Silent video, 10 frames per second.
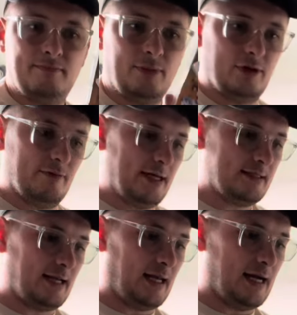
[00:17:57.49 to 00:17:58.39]
But the
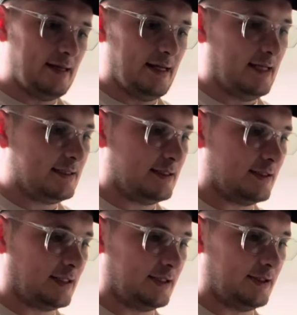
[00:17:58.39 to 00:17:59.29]
reason I like these is
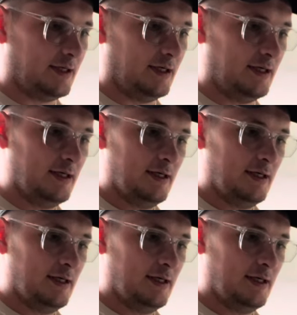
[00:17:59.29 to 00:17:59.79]
because I saw